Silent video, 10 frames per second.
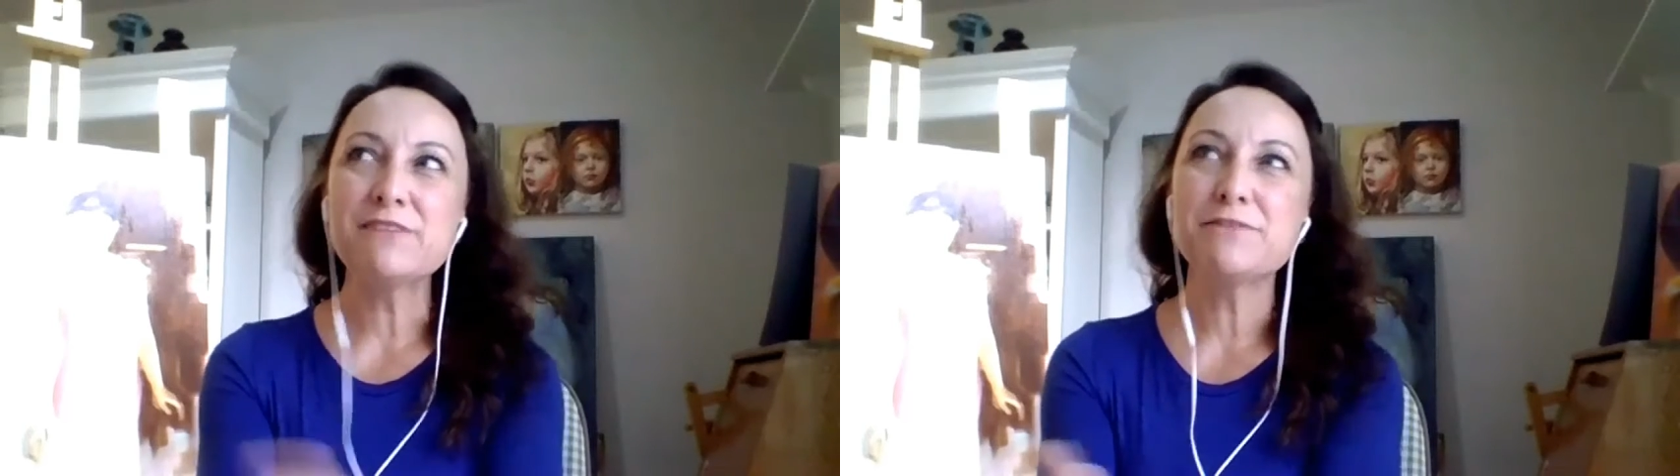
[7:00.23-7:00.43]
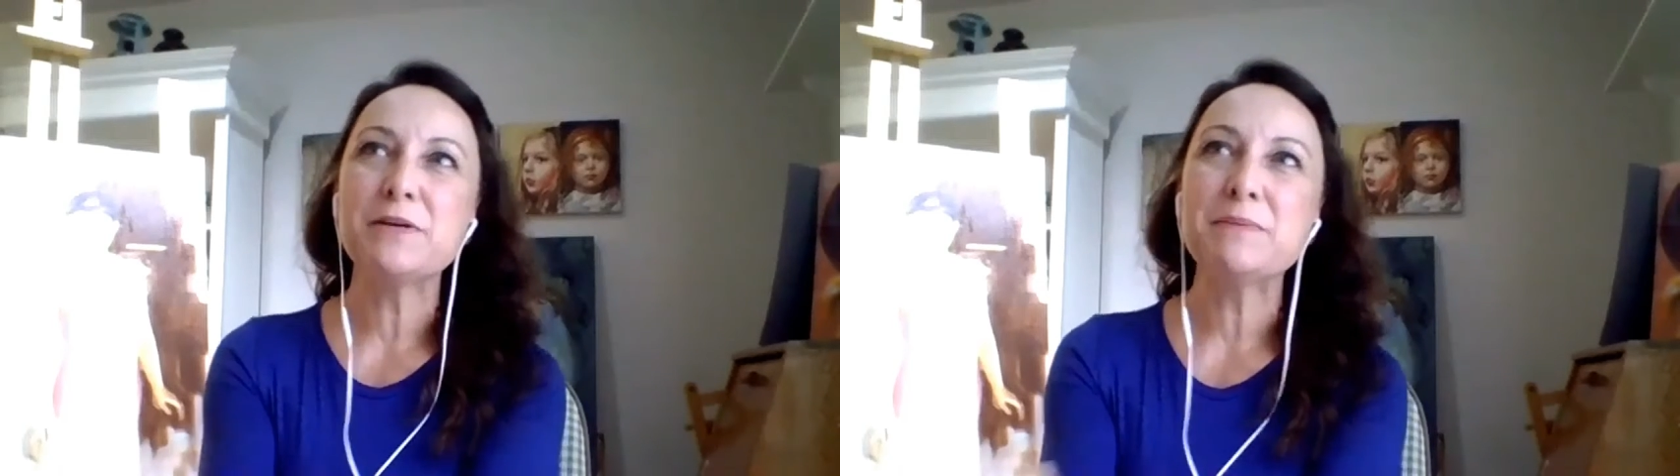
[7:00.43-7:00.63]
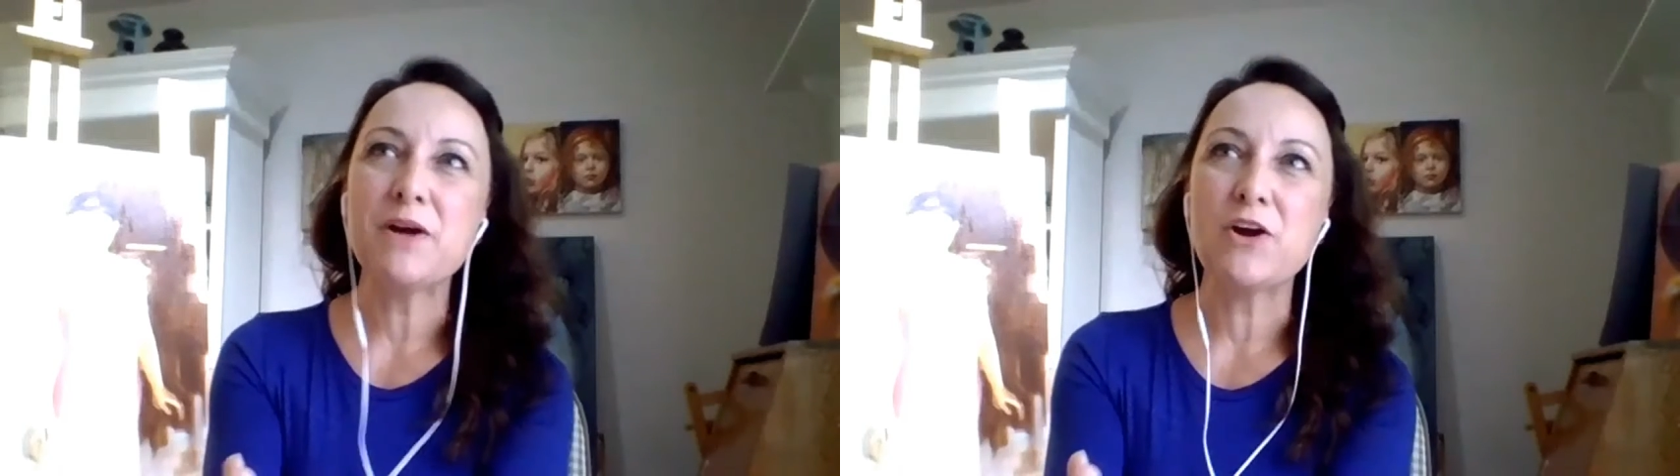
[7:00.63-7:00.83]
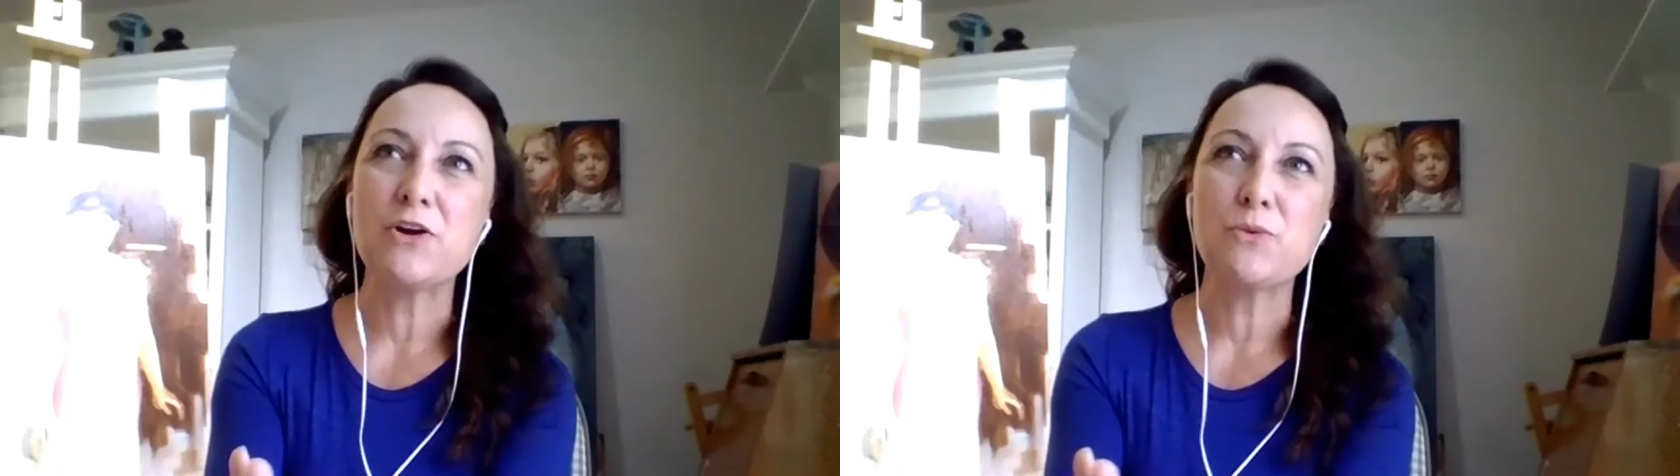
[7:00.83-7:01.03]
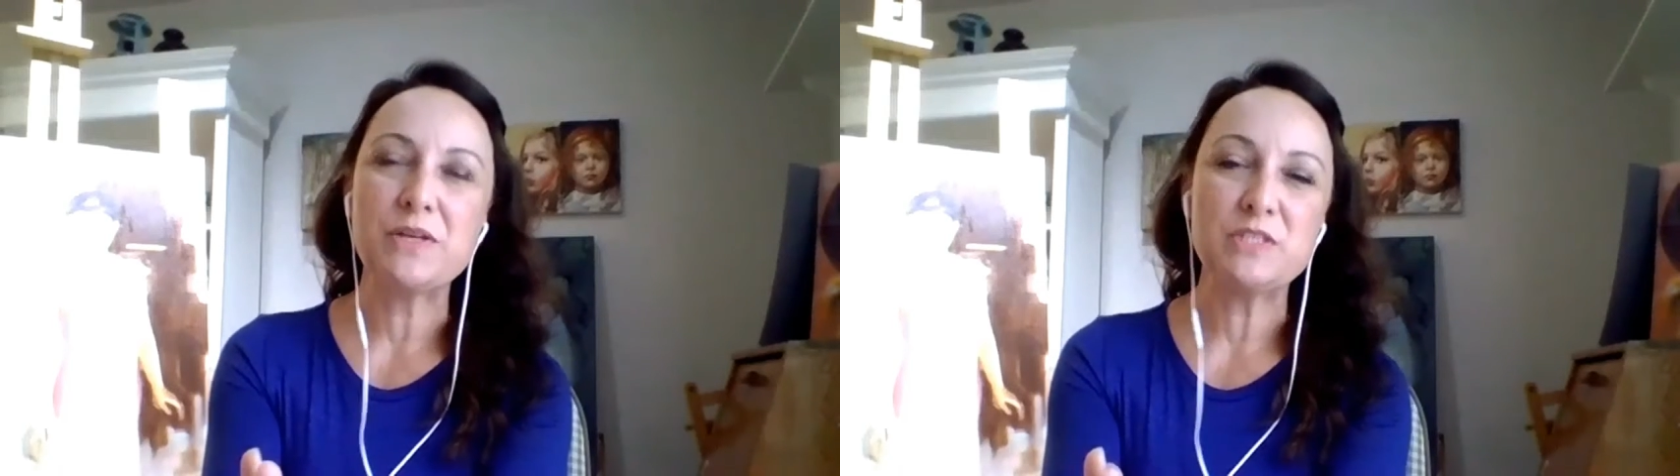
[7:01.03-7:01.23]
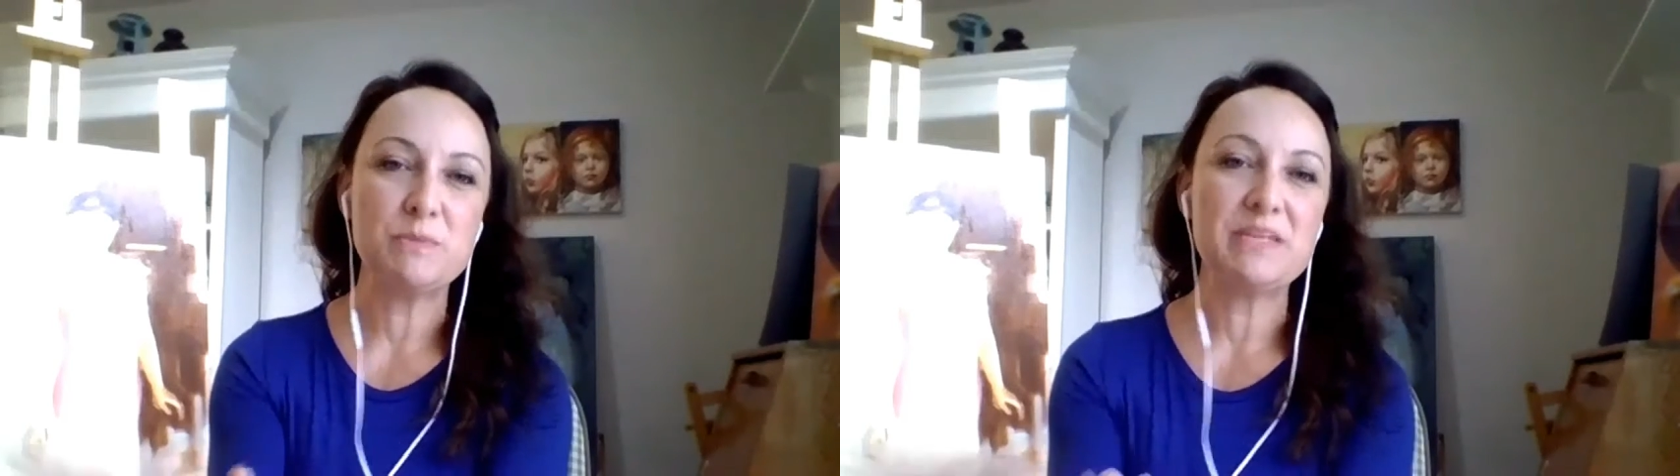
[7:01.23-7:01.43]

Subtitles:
of them are ones being